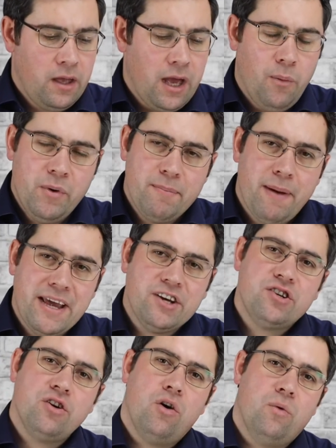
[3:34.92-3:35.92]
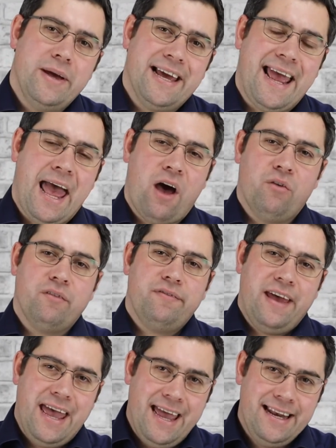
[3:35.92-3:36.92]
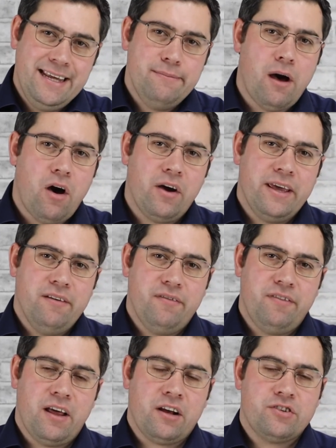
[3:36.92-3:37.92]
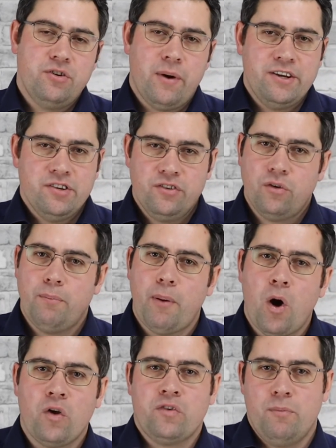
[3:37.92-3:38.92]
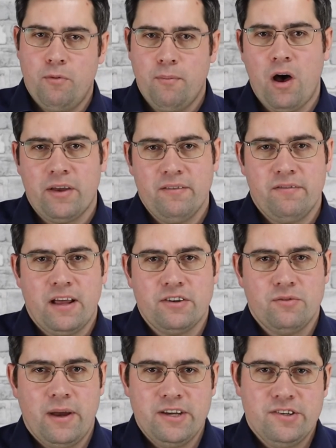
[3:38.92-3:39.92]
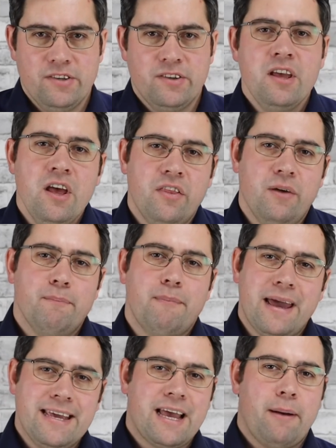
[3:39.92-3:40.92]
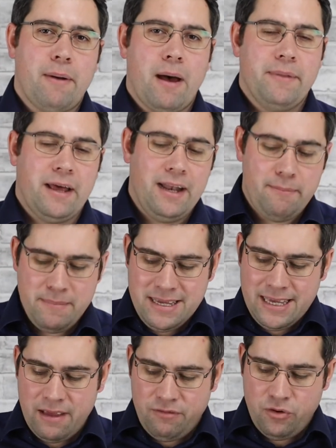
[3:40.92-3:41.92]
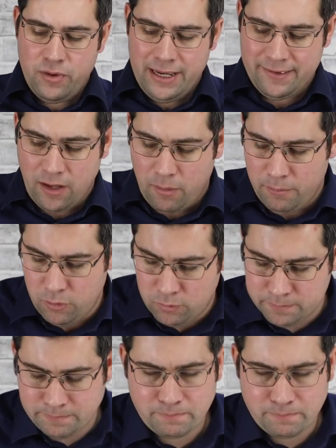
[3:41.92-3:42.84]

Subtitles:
And we make sure we account for any market fluctuations or possible market fluctuations that may come up. Now, let me give you an example.